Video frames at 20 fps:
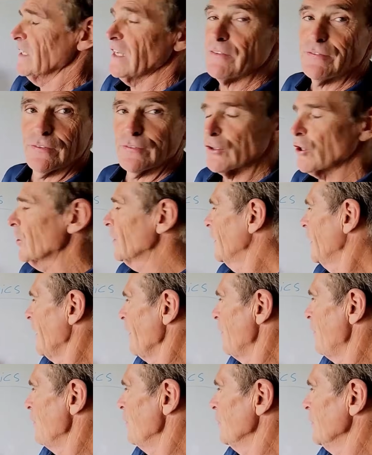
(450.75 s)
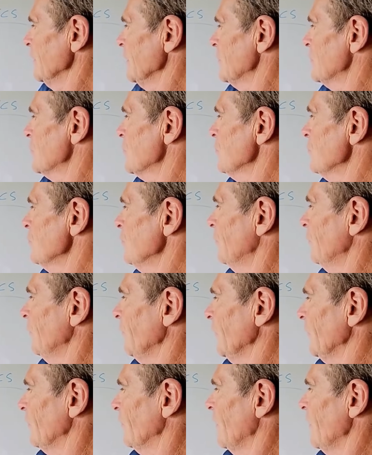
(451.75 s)
If you've got a
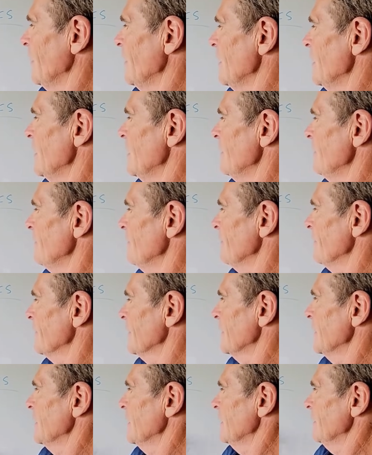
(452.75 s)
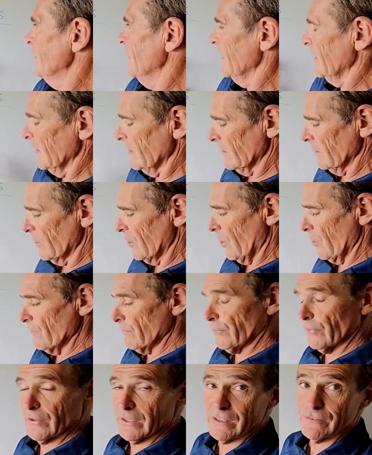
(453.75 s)
32C tyre, then
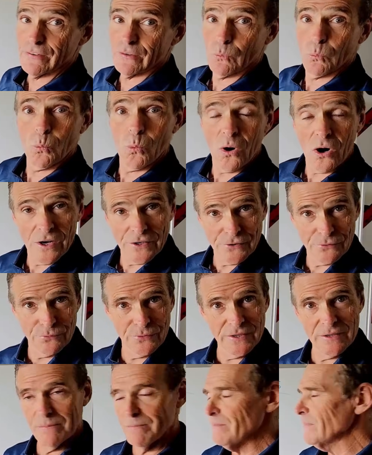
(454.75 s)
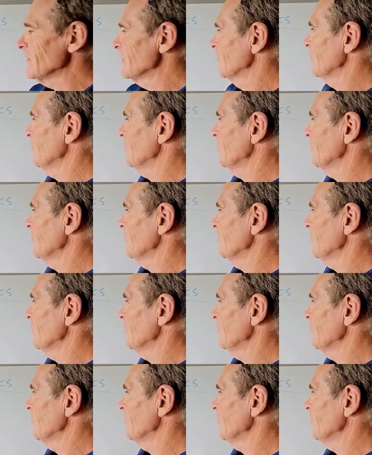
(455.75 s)
go for an even wider rim,